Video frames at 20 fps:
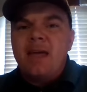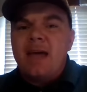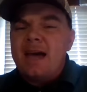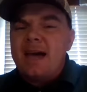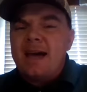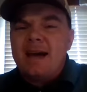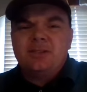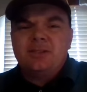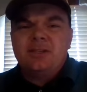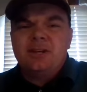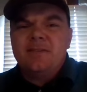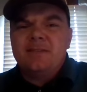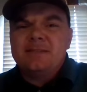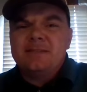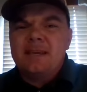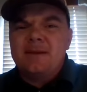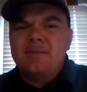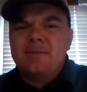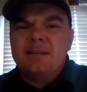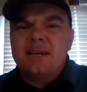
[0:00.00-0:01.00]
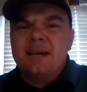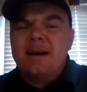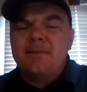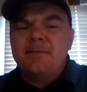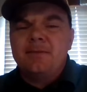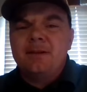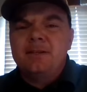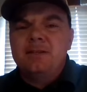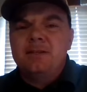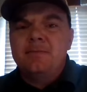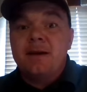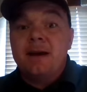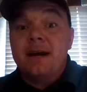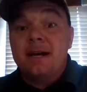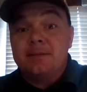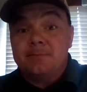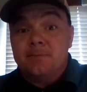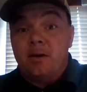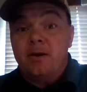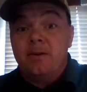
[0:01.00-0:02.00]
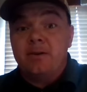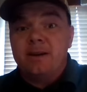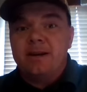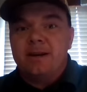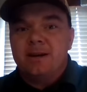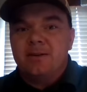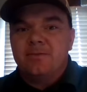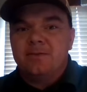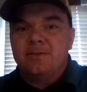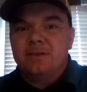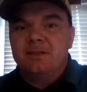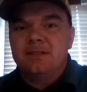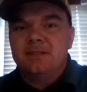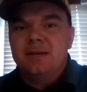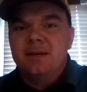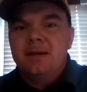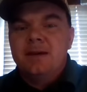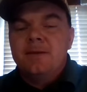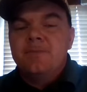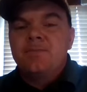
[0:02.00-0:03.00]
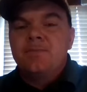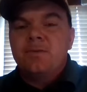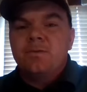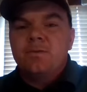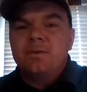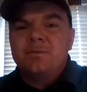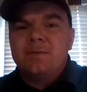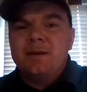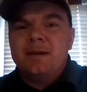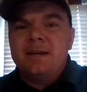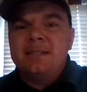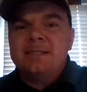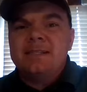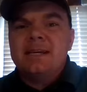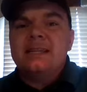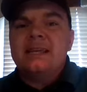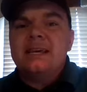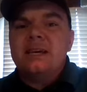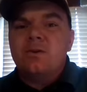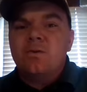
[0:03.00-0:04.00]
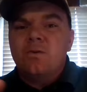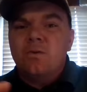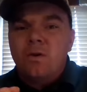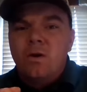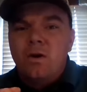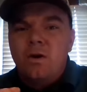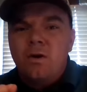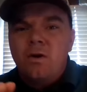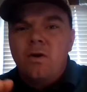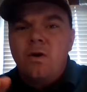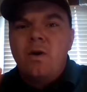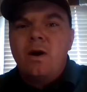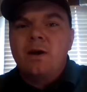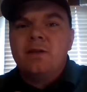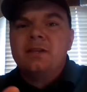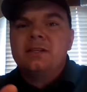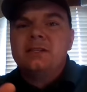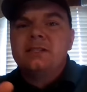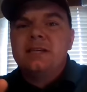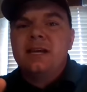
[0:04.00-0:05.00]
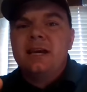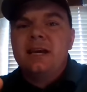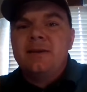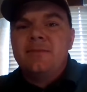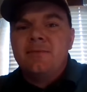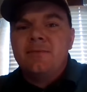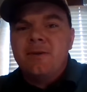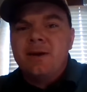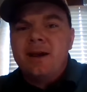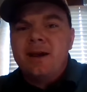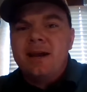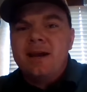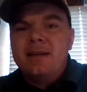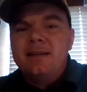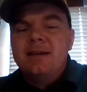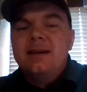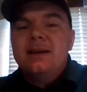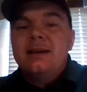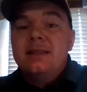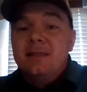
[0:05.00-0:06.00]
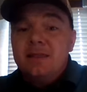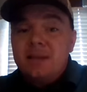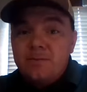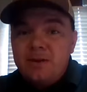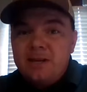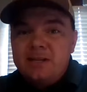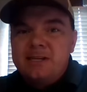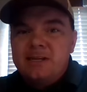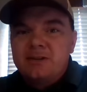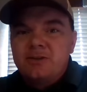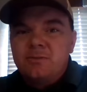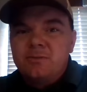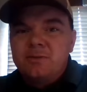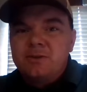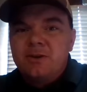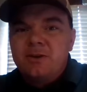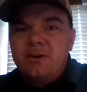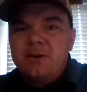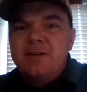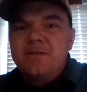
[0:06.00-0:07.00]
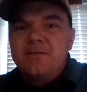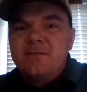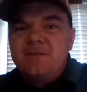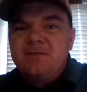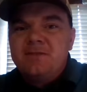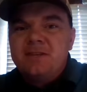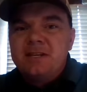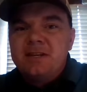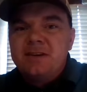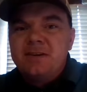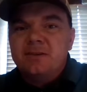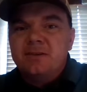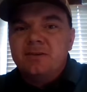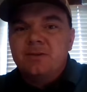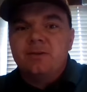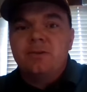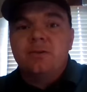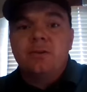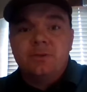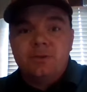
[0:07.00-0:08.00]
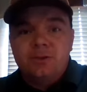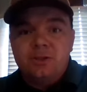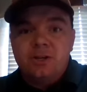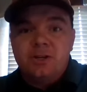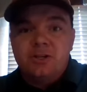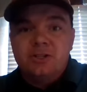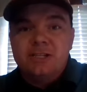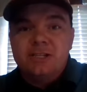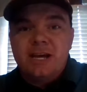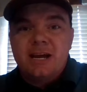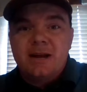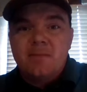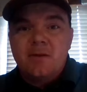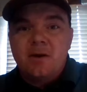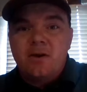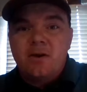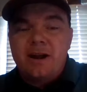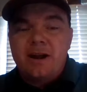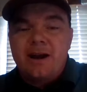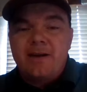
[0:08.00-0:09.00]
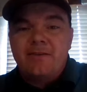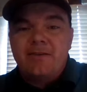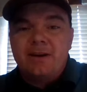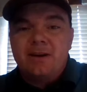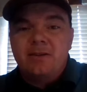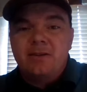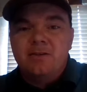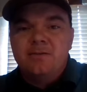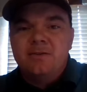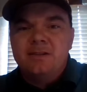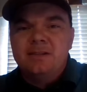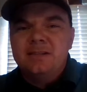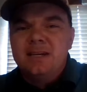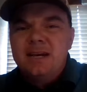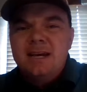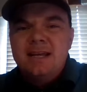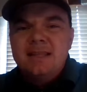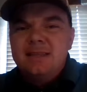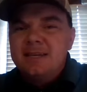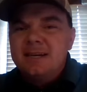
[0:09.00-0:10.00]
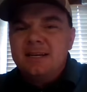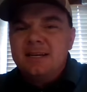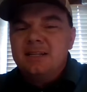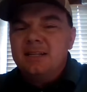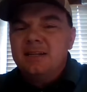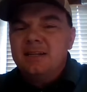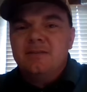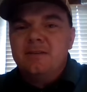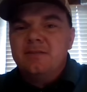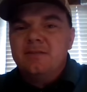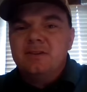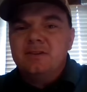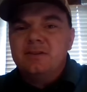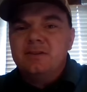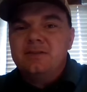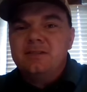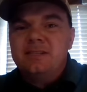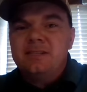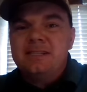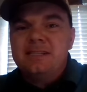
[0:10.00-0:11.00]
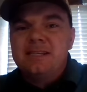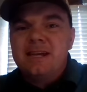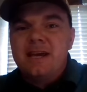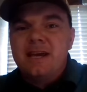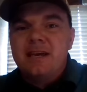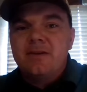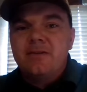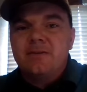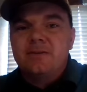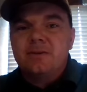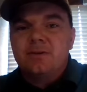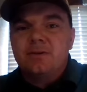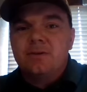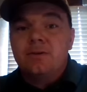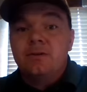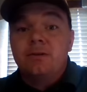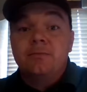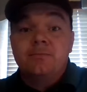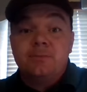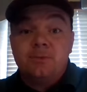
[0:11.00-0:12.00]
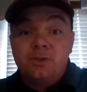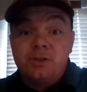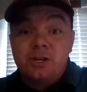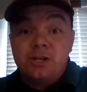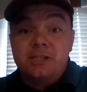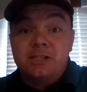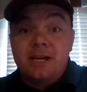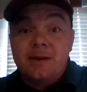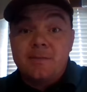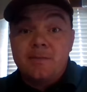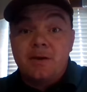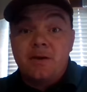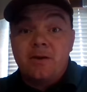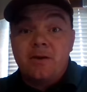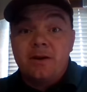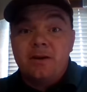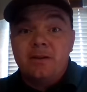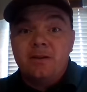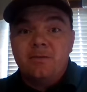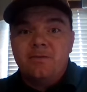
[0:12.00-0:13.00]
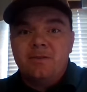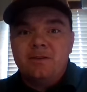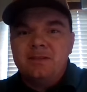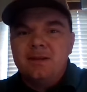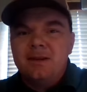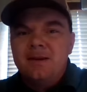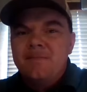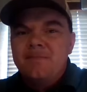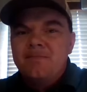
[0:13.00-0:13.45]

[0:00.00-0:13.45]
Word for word: actually have the same metabolism as modern day elephants, which means that they grow at the same rate. They reach sexual maturity at 15 years old, just like modern African elephants. They can live up to 68 years old, just like modern elephants,